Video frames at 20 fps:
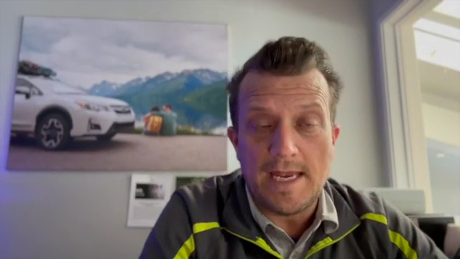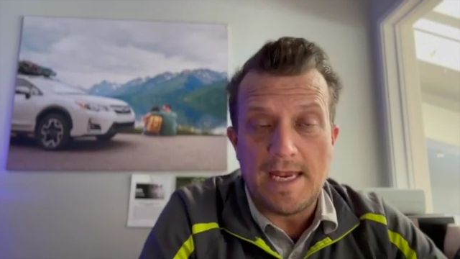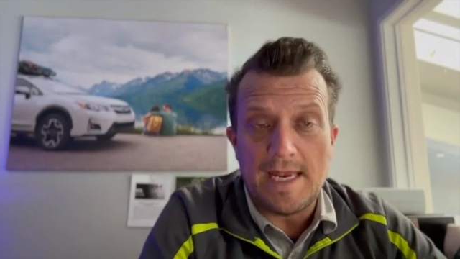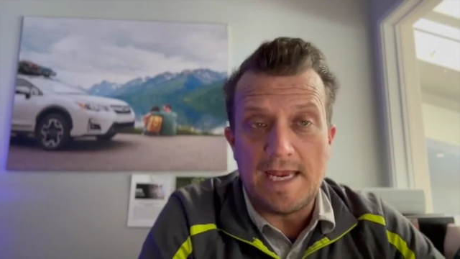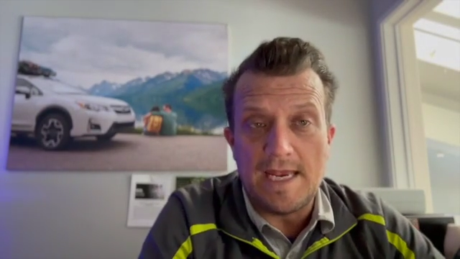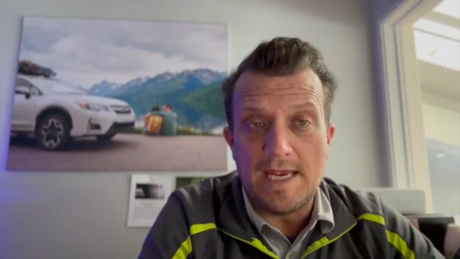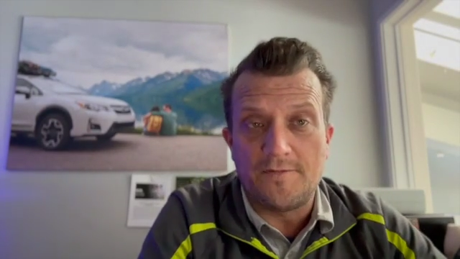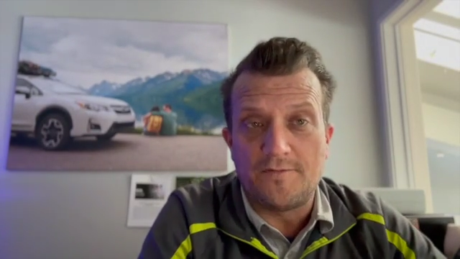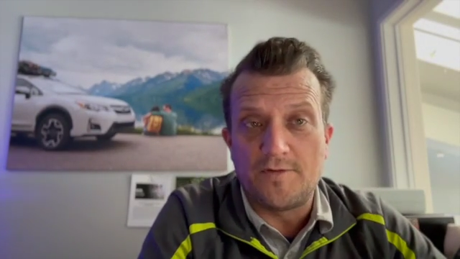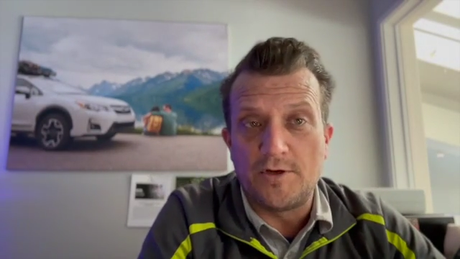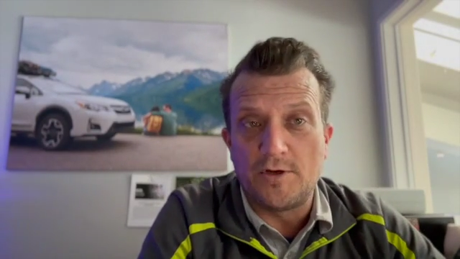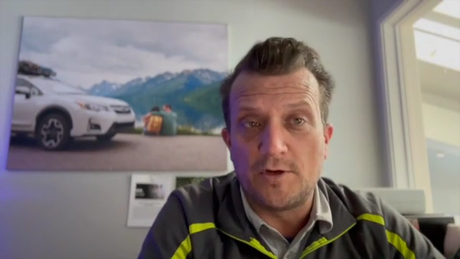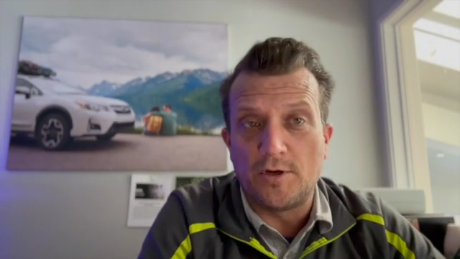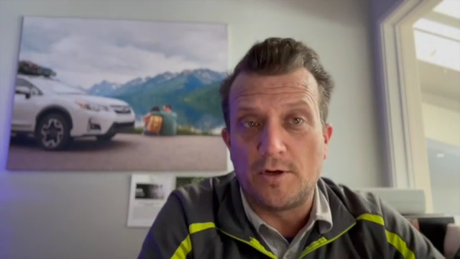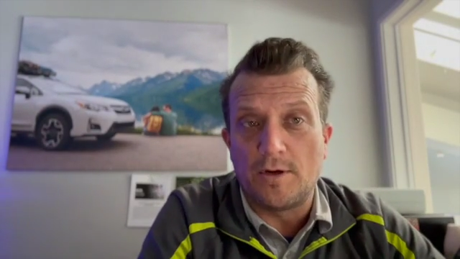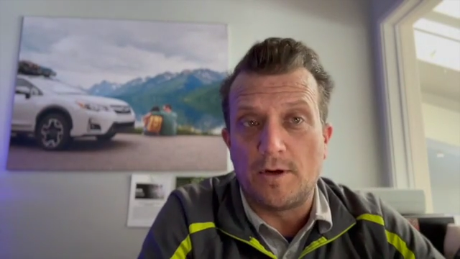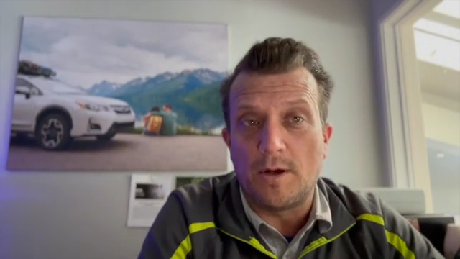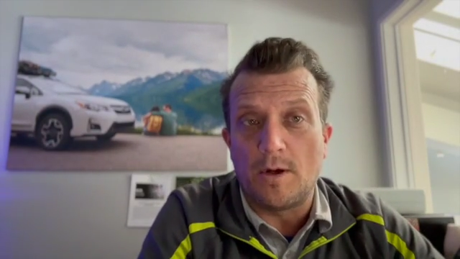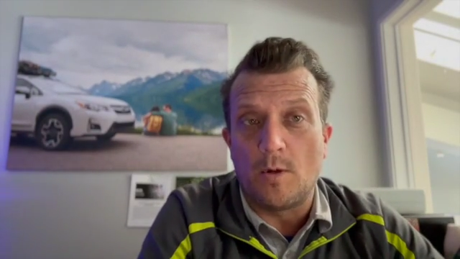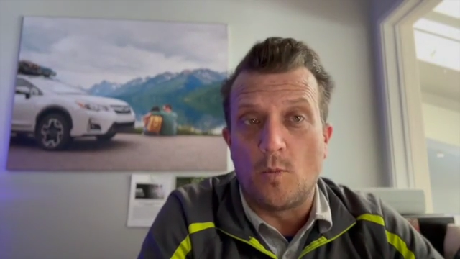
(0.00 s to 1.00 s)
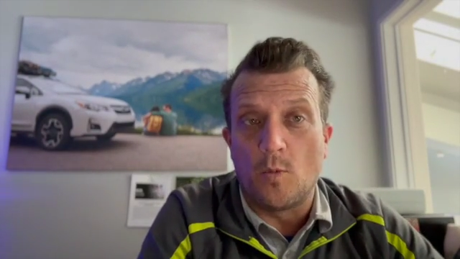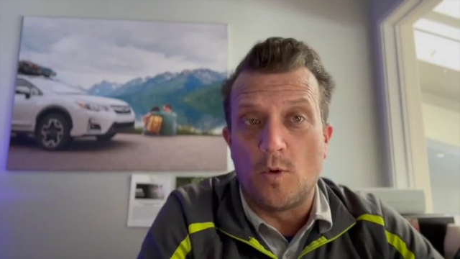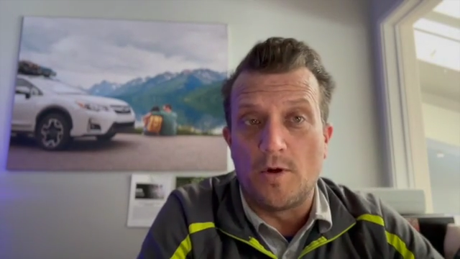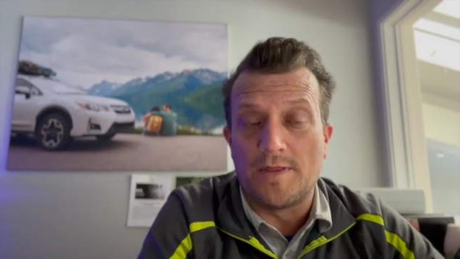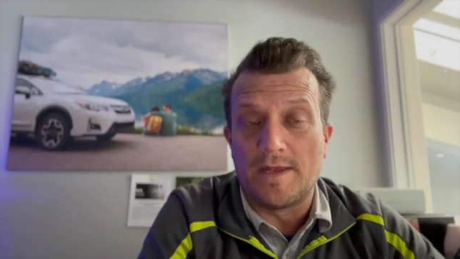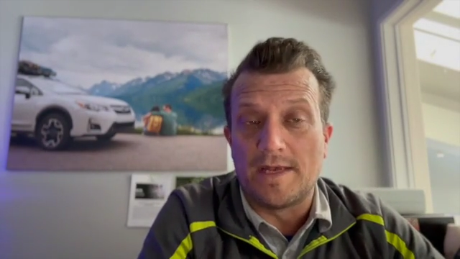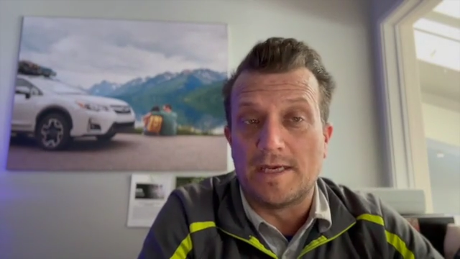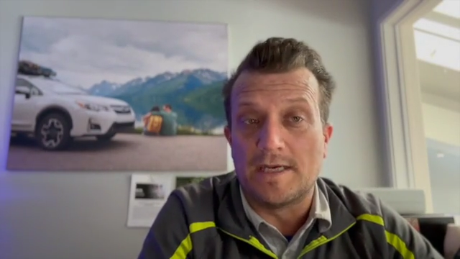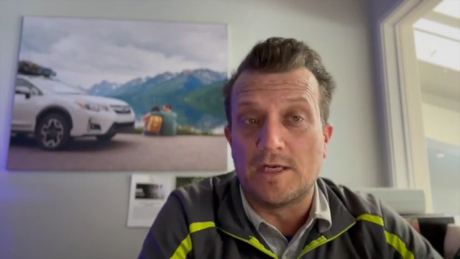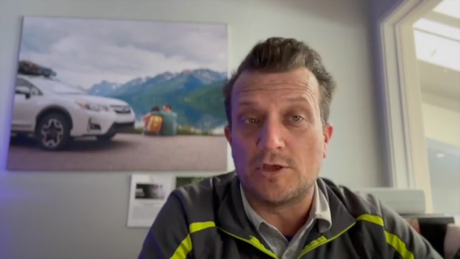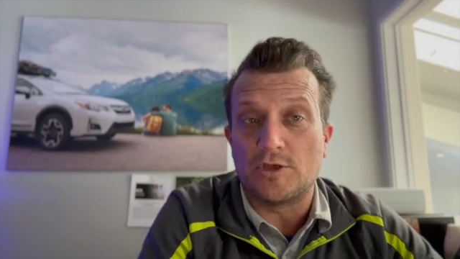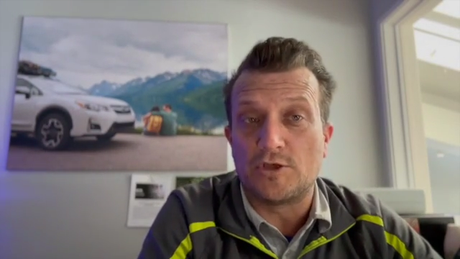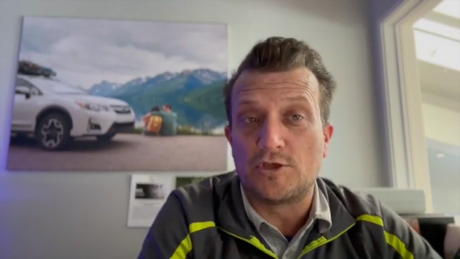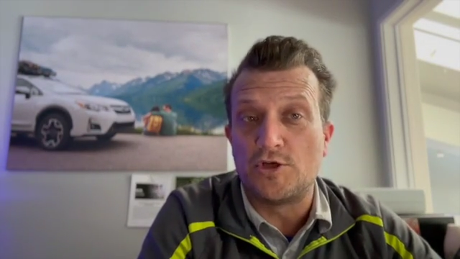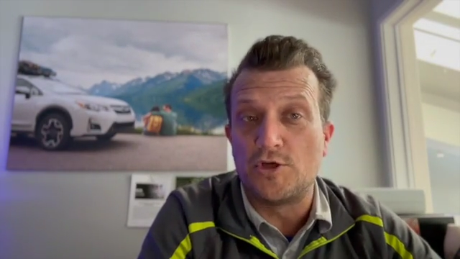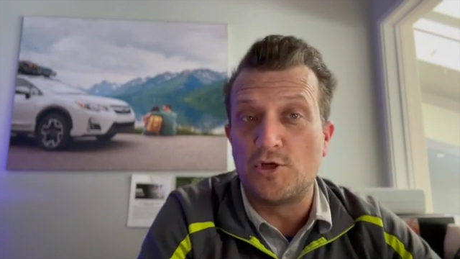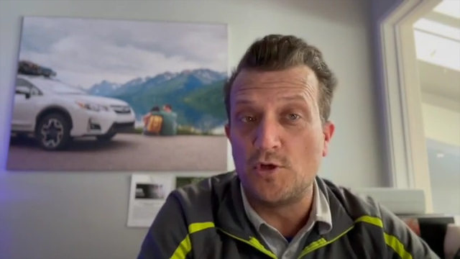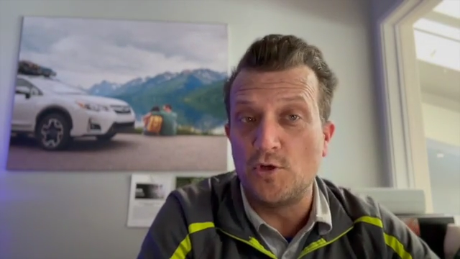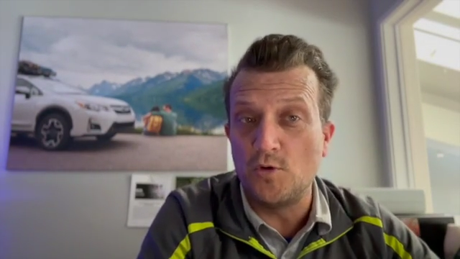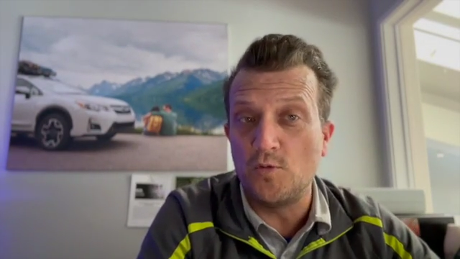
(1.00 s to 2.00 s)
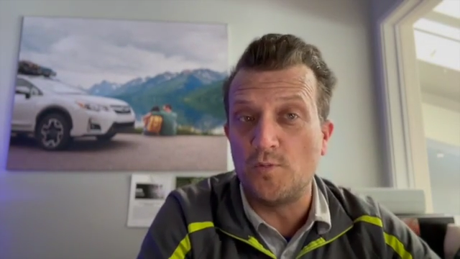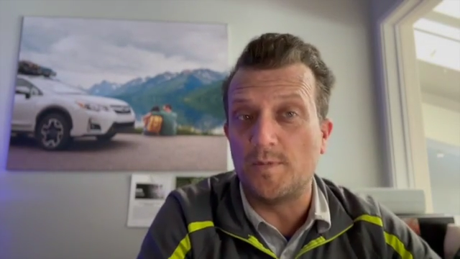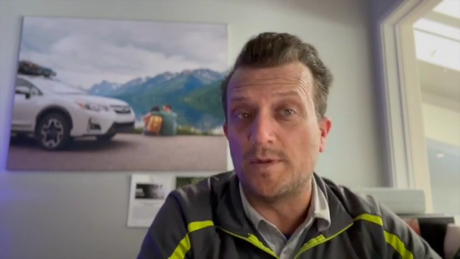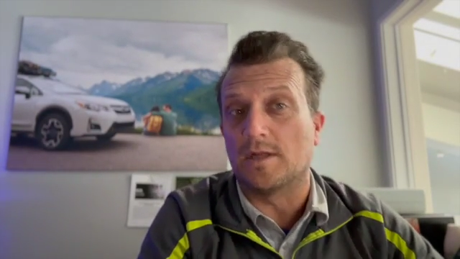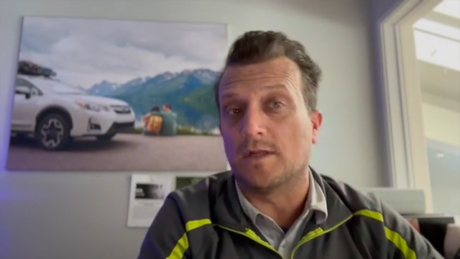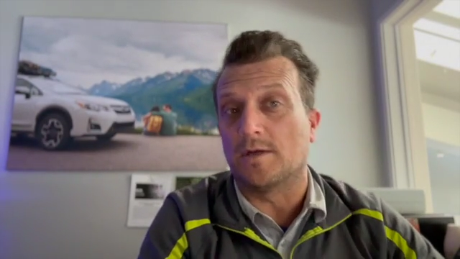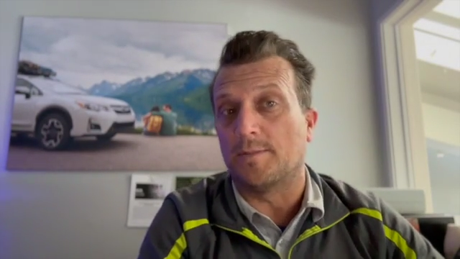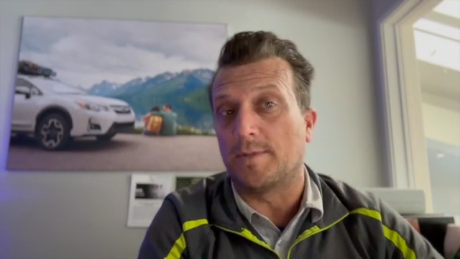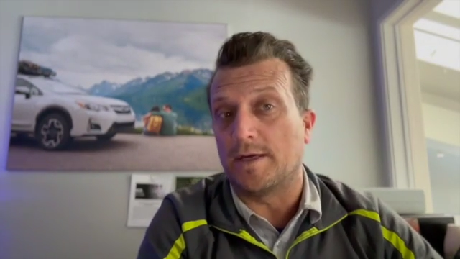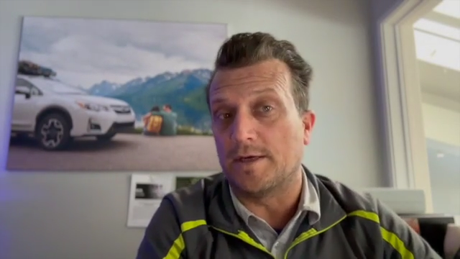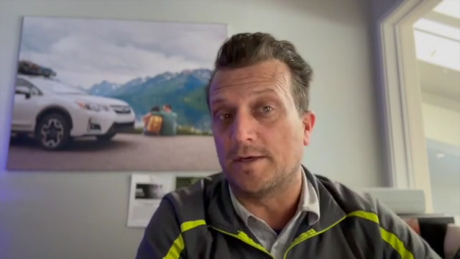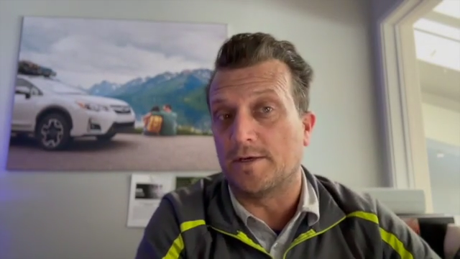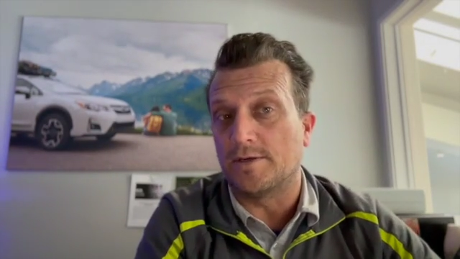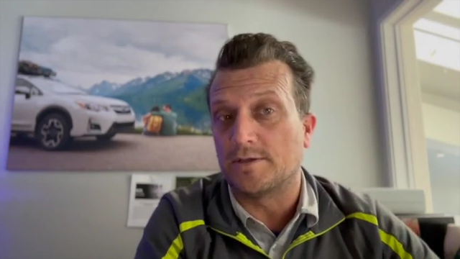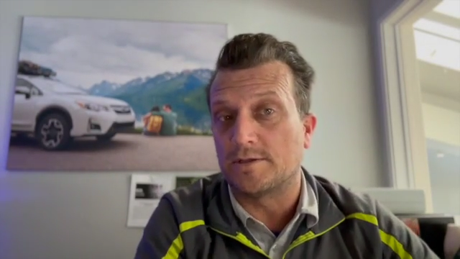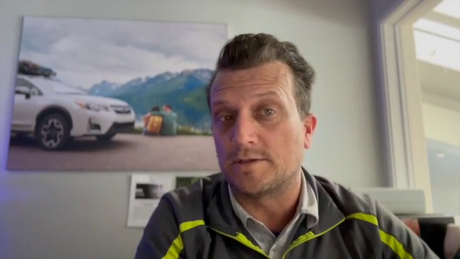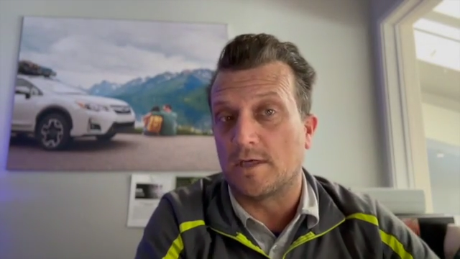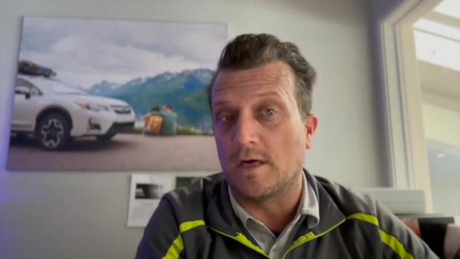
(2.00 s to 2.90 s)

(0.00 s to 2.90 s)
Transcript: If you're within 2 millimeters